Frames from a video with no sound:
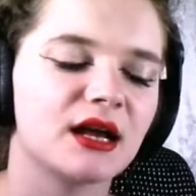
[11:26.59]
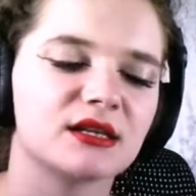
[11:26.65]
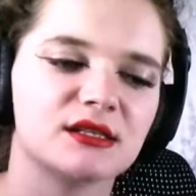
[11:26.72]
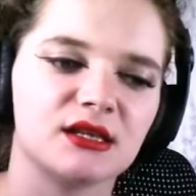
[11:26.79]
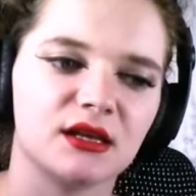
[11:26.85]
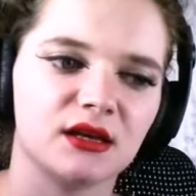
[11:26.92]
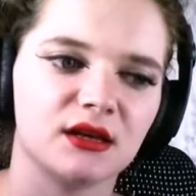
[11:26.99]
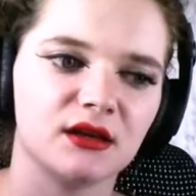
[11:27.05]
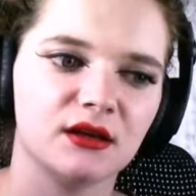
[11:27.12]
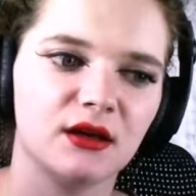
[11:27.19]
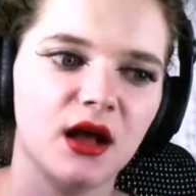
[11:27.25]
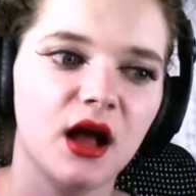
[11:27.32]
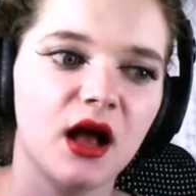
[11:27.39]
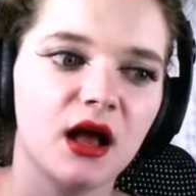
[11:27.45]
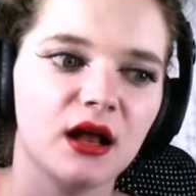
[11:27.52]
I see.
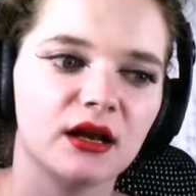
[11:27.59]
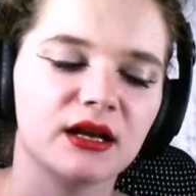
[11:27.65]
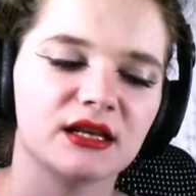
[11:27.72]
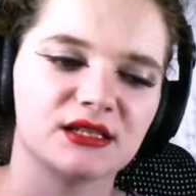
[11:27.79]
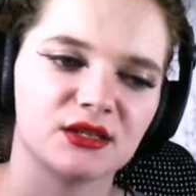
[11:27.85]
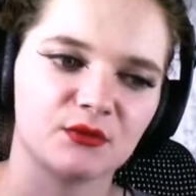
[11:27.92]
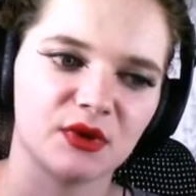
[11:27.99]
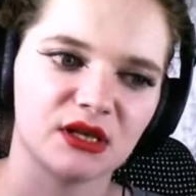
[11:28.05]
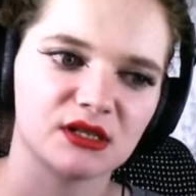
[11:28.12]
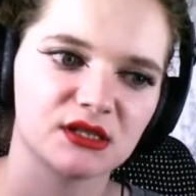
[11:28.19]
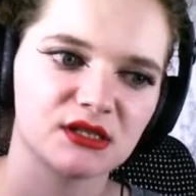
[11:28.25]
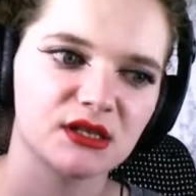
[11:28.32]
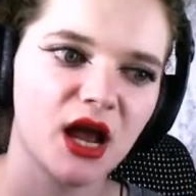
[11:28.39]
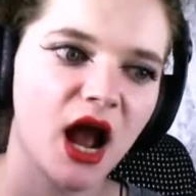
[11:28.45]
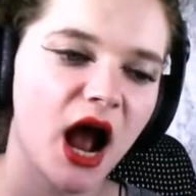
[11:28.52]
Listen,
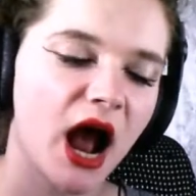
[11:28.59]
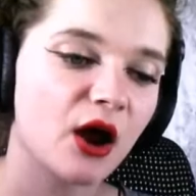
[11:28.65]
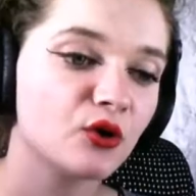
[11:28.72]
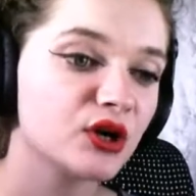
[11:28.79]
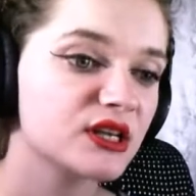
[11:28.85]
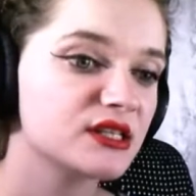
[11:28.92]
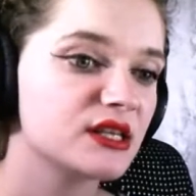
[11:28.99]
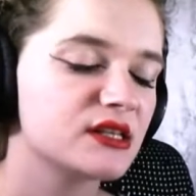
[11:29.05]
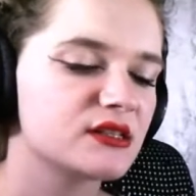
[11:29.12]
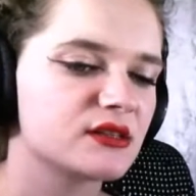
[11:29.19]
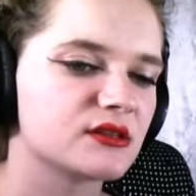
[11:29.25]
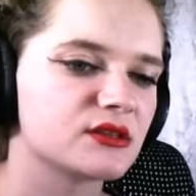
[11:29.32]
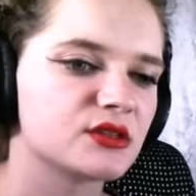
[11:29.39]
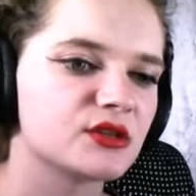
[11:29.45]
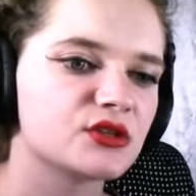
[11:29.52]
miss. Our
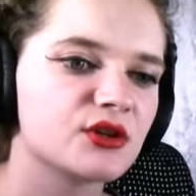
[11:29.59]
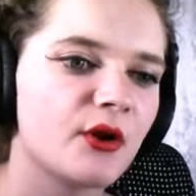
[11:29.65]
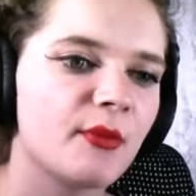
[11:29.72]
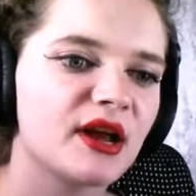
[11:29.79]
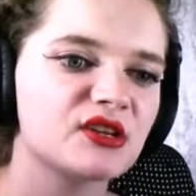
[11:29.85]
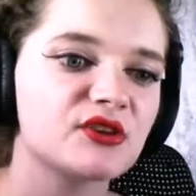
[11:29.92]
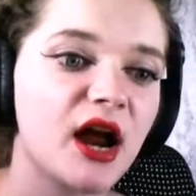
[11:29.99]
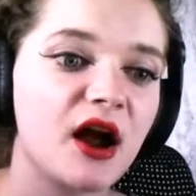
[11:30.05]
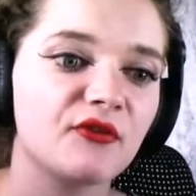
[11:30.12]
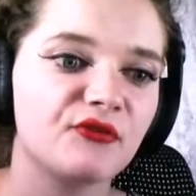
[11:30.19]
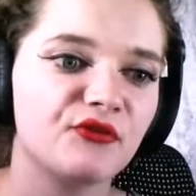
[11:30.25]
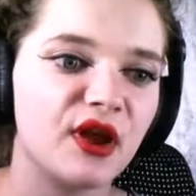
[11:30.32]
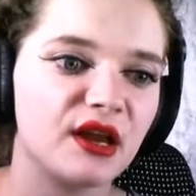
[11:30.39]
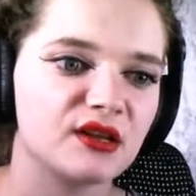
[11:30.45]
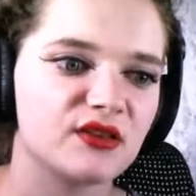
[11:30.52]
existences, no matter how
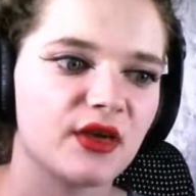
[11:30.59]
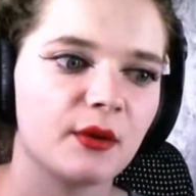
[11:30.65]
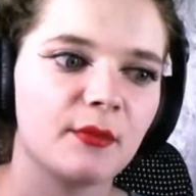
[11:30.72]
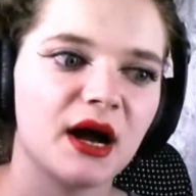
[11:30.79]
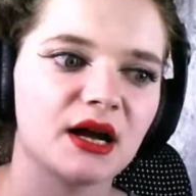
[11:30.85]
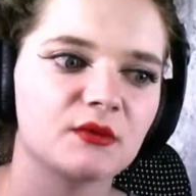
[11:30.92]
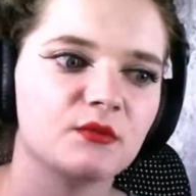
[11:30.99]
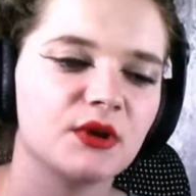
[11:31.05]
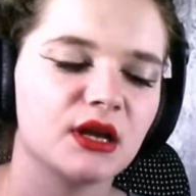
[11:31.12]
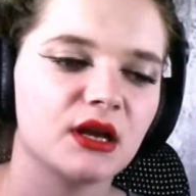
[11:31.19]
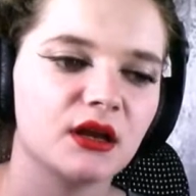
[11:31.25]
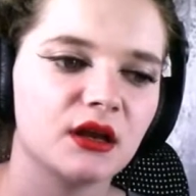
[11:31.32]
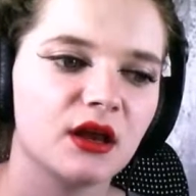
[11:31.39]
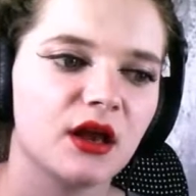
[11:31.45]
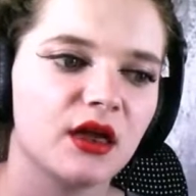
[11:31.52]
faint they might
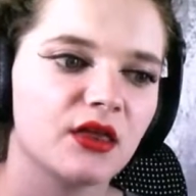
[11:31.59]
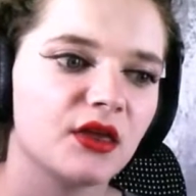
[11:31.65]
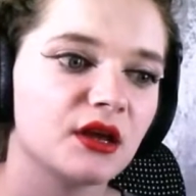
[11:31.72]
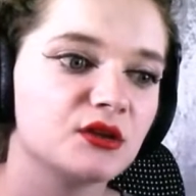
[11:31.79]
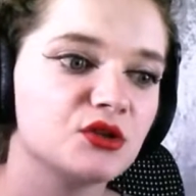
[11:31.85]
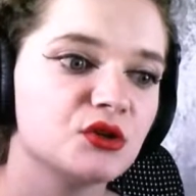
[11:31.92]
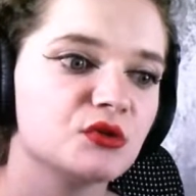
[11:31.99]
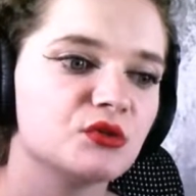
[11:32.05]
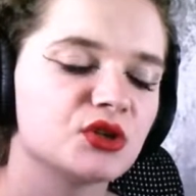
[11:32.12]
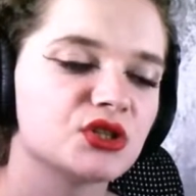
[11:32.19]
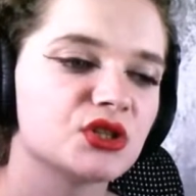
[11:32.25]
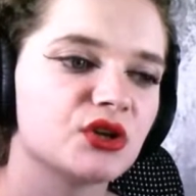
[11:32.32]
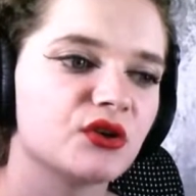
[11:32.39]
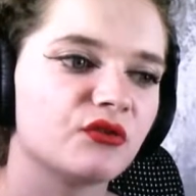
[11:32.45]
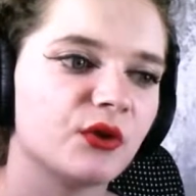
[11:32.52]
be, they do
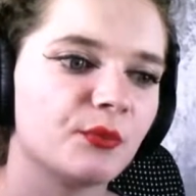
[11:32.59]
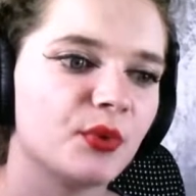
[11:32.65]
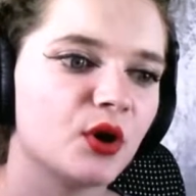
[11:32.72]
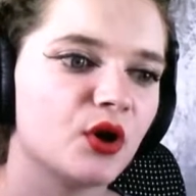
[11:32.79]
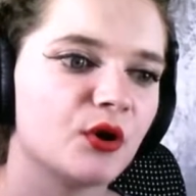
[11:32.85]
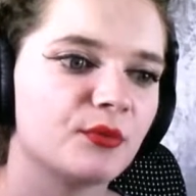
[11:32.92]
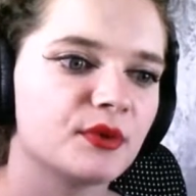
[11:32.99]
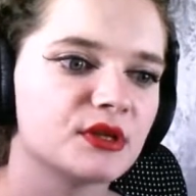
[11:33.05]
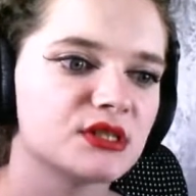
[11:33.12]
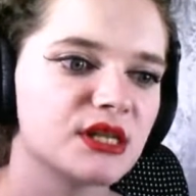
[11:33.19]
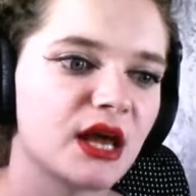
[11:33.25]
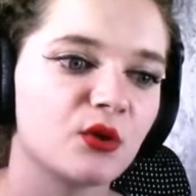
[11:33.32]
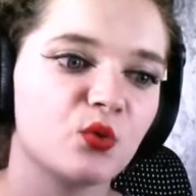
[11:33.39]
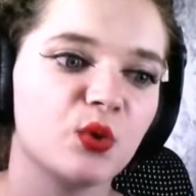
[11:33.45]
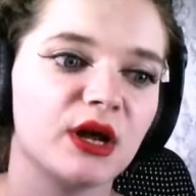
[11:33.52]
deserve a
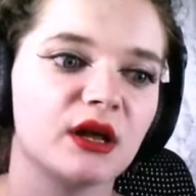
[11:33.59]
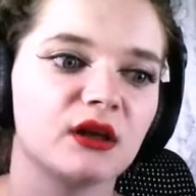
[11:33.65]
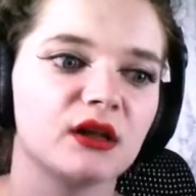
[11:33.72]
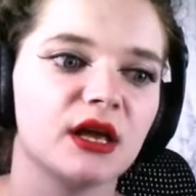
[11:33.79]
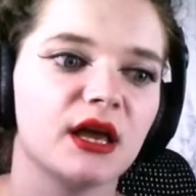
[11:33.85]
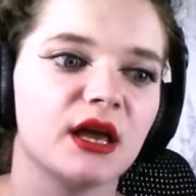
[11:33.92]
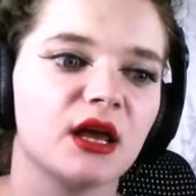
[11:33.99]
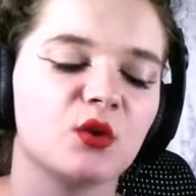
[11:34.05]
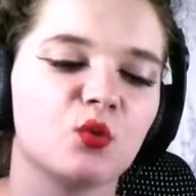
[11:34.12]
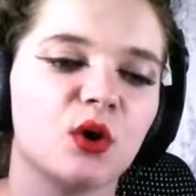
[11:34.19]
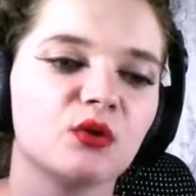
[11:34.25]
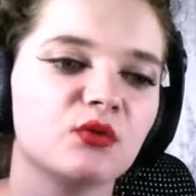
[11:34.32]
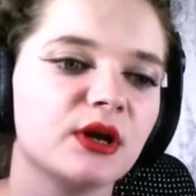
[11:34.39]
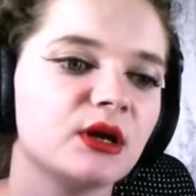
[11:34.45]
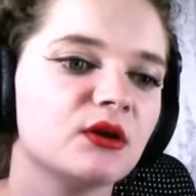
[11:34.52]
purpose and will, in
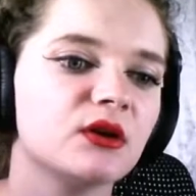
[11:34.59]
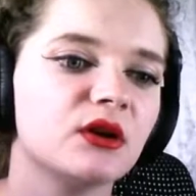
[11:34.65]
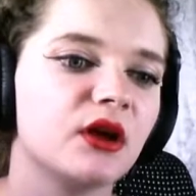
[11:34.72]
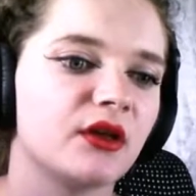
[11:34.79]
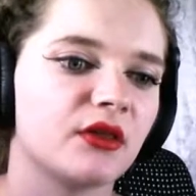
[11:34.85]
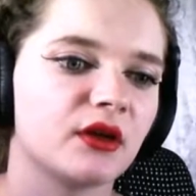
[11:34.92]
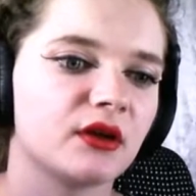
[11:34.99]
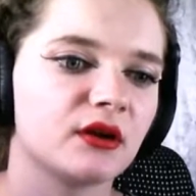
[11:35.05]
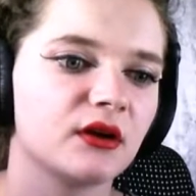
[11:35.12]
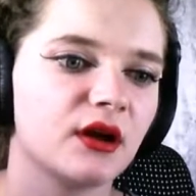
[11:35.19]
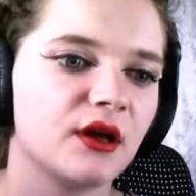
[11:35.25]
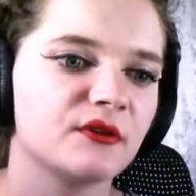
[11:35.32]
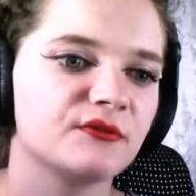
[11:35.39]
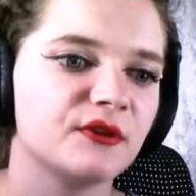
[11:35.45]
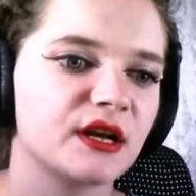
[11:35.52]
one way or another,
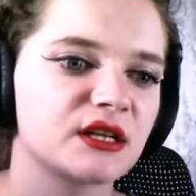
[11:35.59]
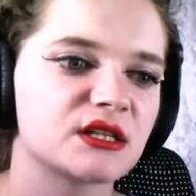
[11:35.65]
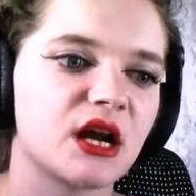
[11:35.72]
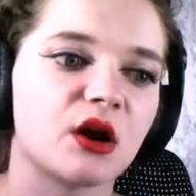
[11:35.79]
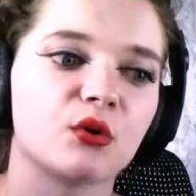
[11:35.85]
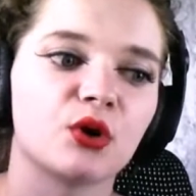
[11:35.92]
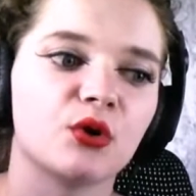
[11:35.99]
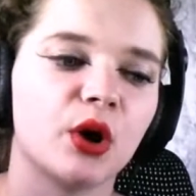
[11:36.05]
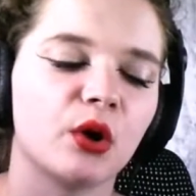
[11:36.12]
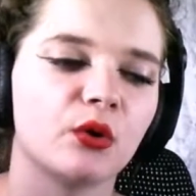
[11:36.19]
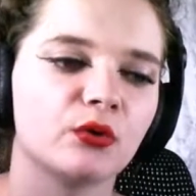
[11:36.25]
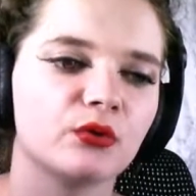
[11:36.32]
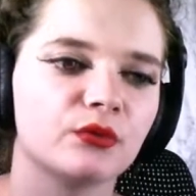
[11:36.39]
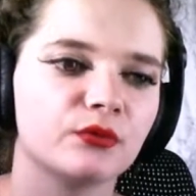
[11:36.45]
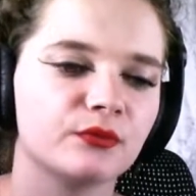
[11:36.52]
affect our
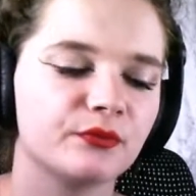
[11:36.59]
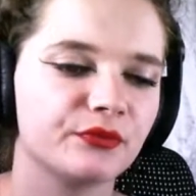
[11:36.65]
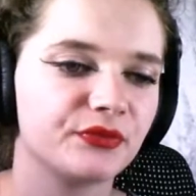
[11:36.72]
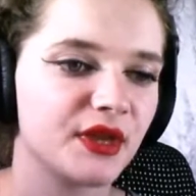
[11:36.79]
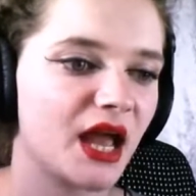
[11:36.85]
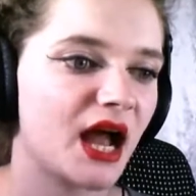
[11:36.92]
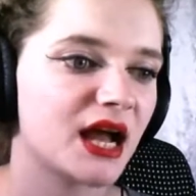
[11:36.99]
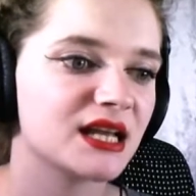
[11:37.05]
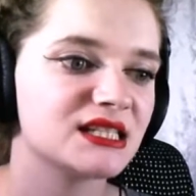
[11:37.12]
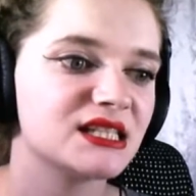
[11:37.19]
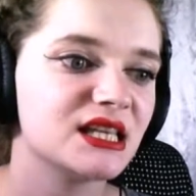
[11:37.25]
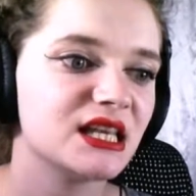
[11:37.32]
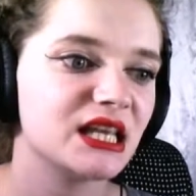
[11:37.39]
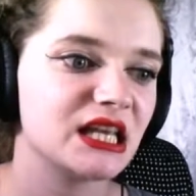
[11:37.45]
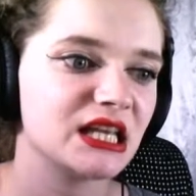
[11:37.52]
own. I
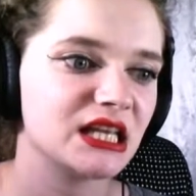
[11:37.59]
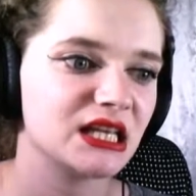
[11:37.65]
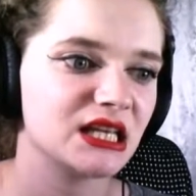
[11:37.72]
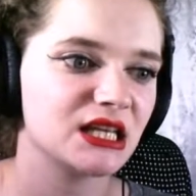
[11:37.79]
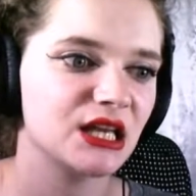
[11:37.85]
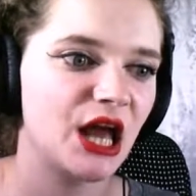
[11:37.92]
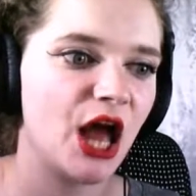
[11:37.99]
see.